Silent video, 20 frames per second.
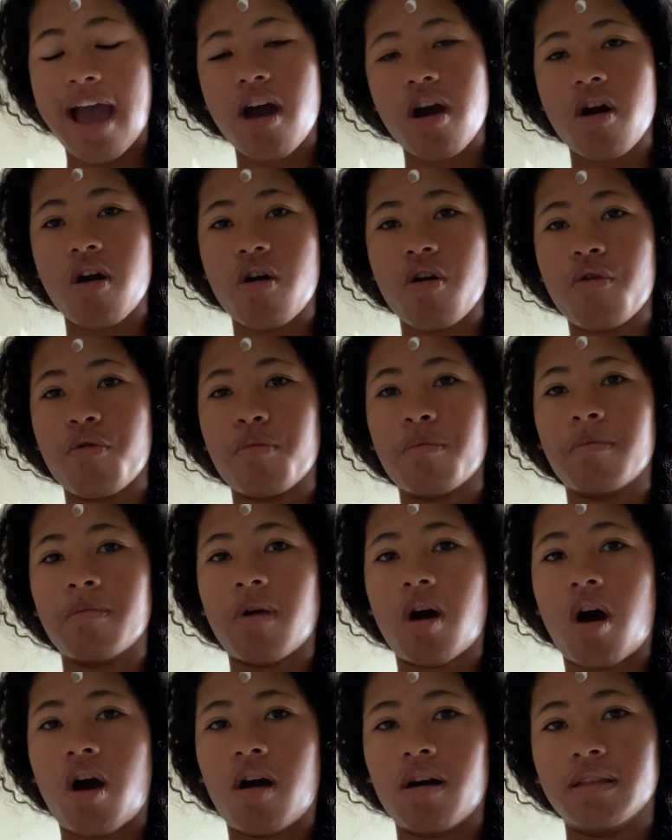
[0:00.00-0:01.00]
home,
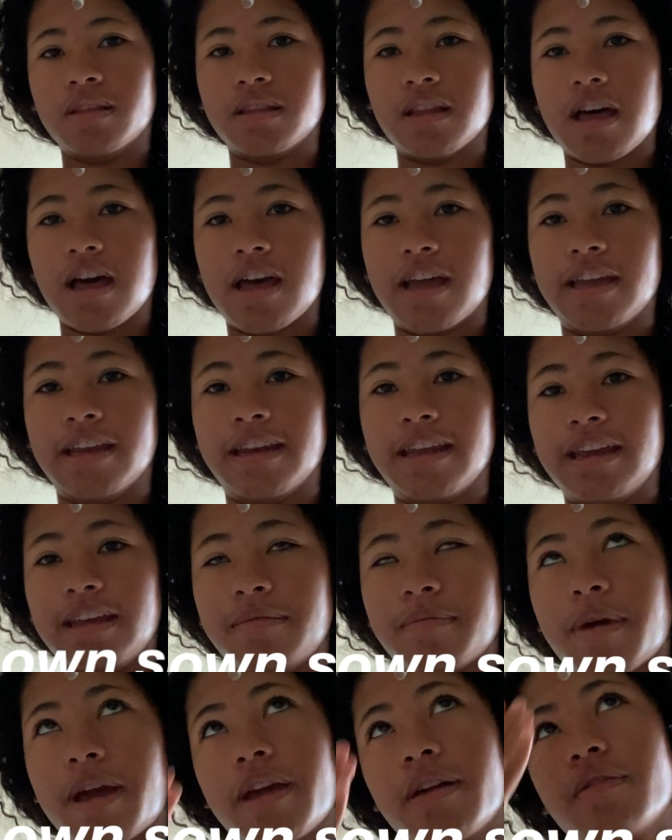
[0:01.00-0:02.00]
online, in
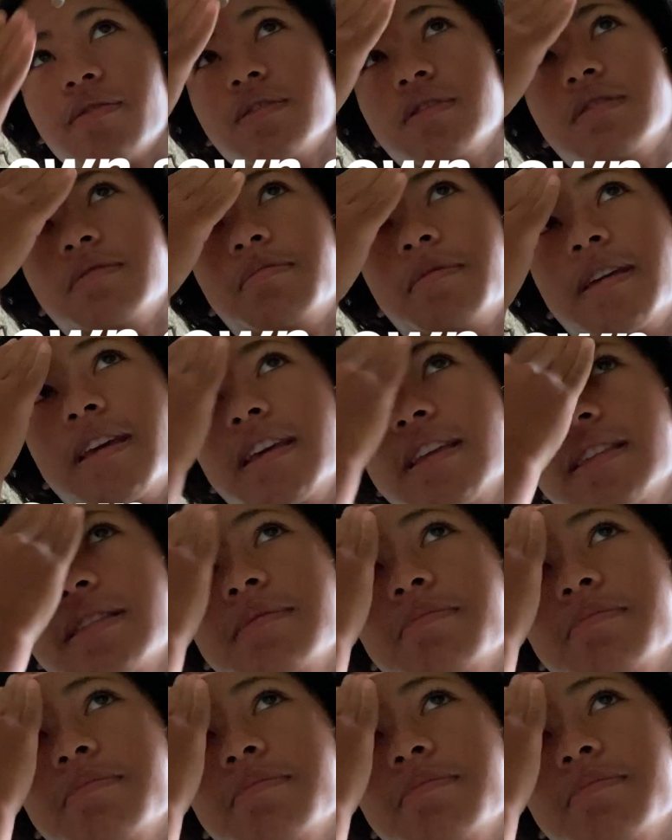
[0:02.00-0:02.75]
my own space,